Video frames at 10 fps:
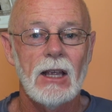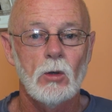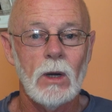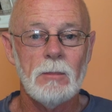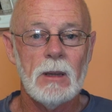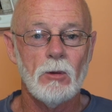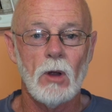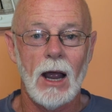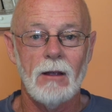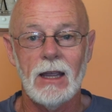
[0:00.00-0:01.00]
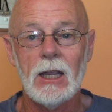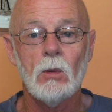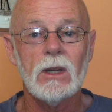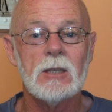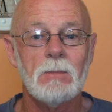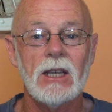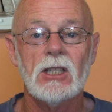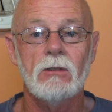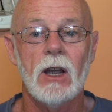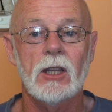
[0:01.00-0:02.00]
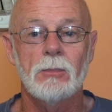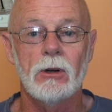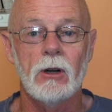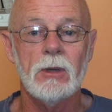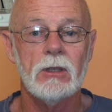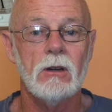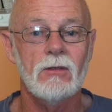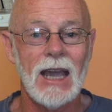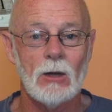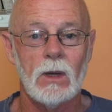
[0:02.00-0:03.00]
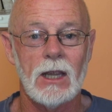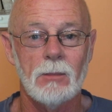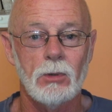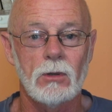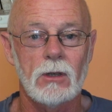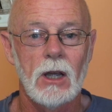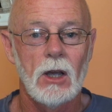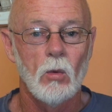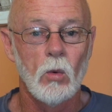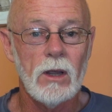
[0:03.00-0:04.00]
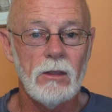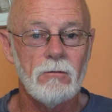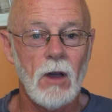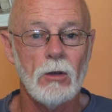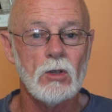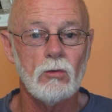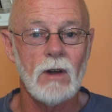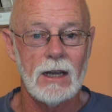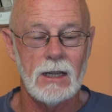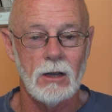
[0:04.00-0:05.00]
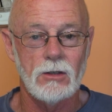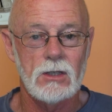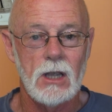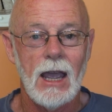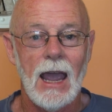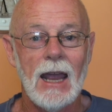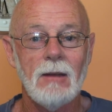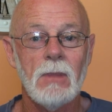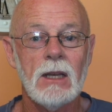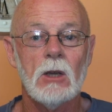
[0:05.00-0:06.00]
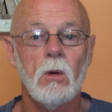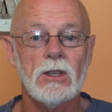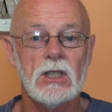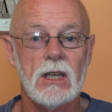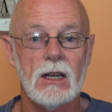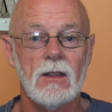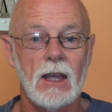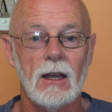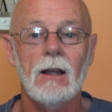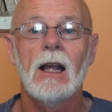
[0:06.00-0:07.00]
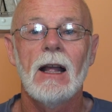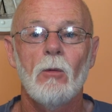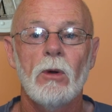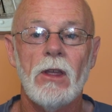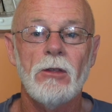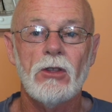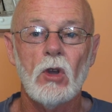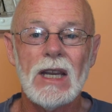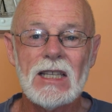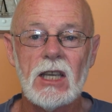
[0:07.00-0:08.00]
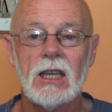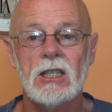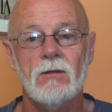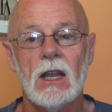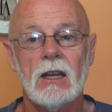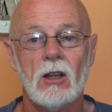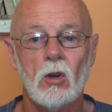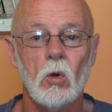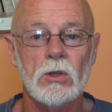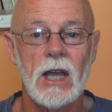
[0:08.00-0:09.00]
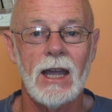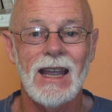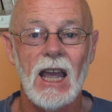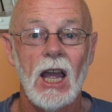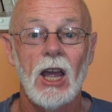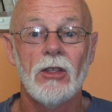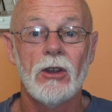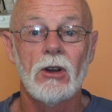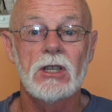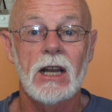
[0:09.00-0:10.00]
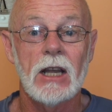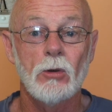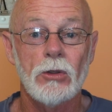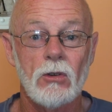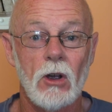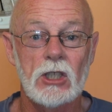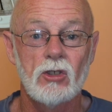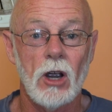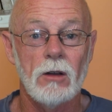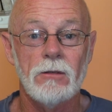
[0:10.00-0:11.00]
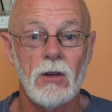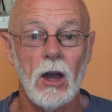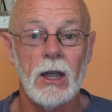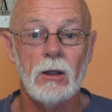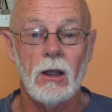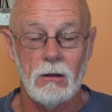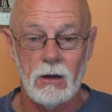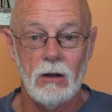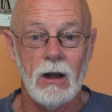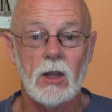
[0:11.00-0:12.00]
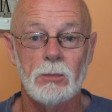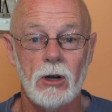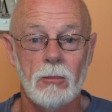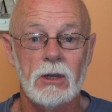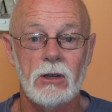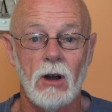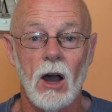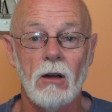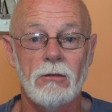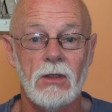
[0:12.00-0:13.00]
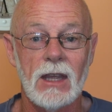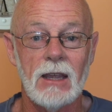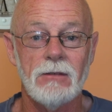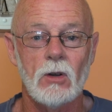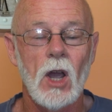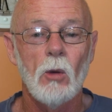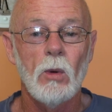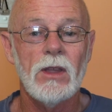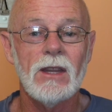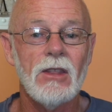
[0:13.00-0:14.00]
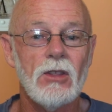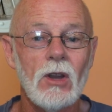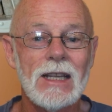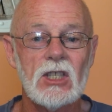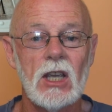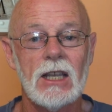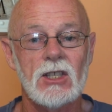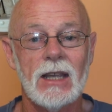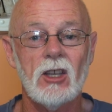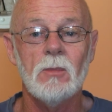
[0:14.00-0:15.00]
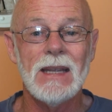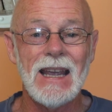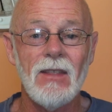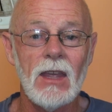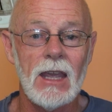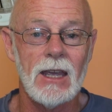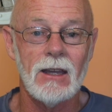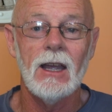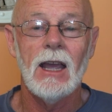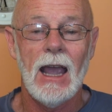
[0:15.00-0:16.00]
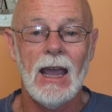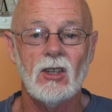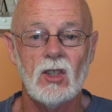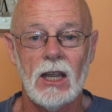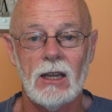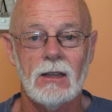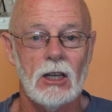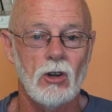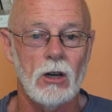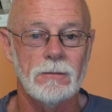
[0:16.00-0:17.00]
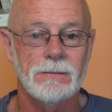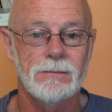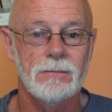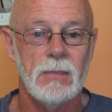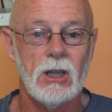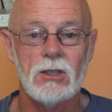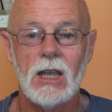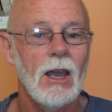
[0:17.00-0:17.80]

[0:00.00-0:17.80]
20 people equally spaced around the perimeter of Gatwick Airport with phones or radios and mini quads sitting there, within 30 seconds of getting a call saying there is an unauthorized drone flying around the perimeter of the airfield, within 30 seconds they could be in the air and attacking that drone. Because